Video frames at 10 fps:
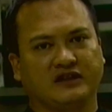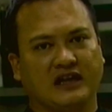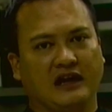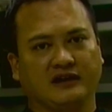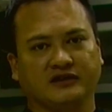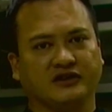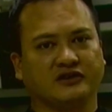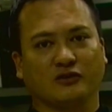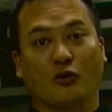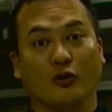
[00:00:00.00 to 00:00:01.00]
the
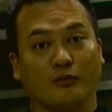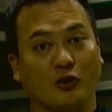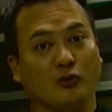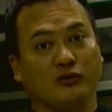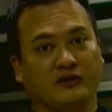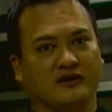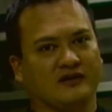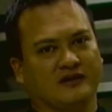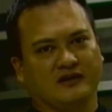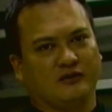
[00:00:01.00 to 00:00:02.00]
challenges or both
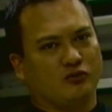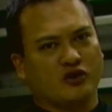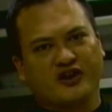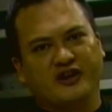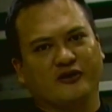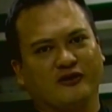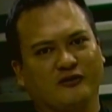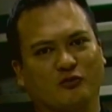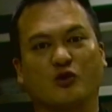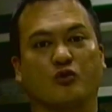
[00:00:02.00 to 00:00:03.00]
we're here.
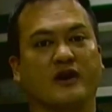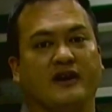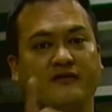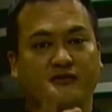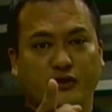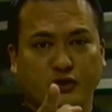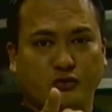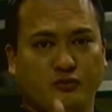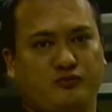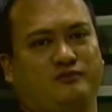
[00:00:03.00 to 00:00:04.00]
We're ready for
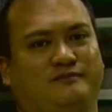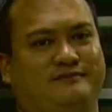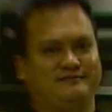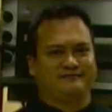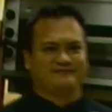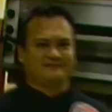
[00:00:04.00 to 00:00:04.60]
you.